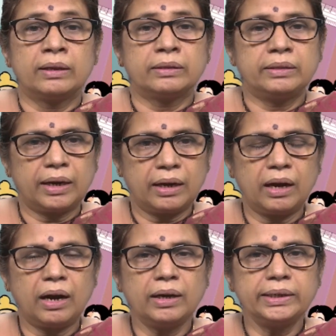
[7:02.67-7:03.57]
The
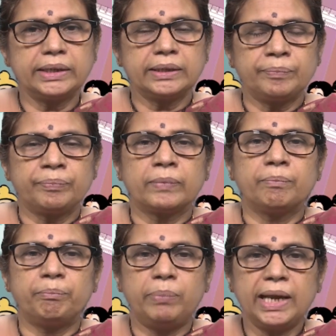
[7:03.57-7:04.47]
heart,
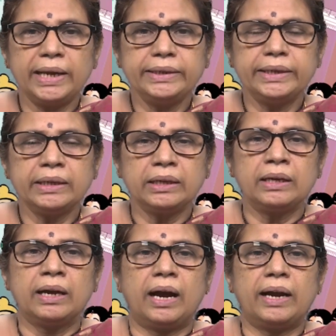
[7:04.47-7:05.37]
blood
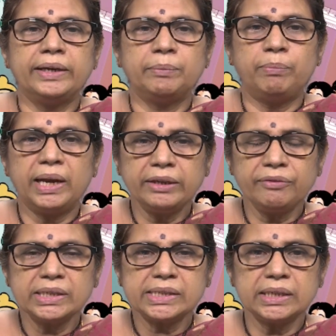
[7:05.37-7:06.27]
and blood
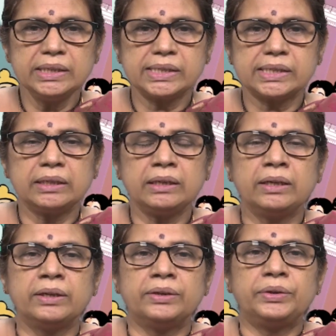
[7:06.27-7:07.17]
vessels
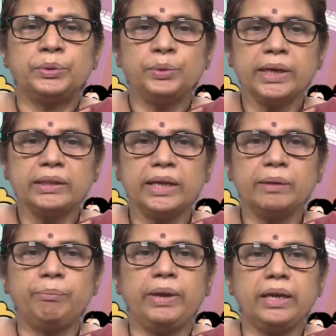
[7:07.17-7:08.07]

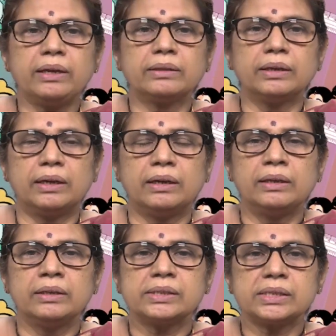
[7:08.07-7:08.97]
together make the
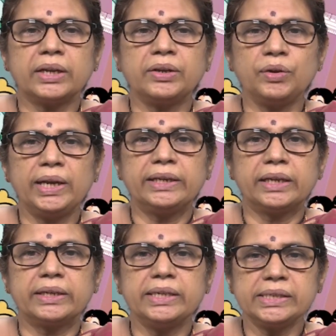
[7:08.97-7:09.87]

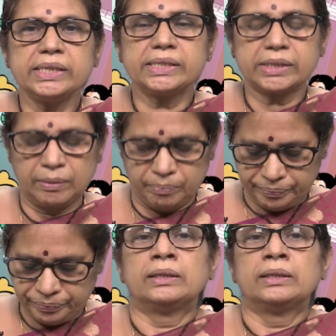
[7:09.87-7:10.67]
circulatory system.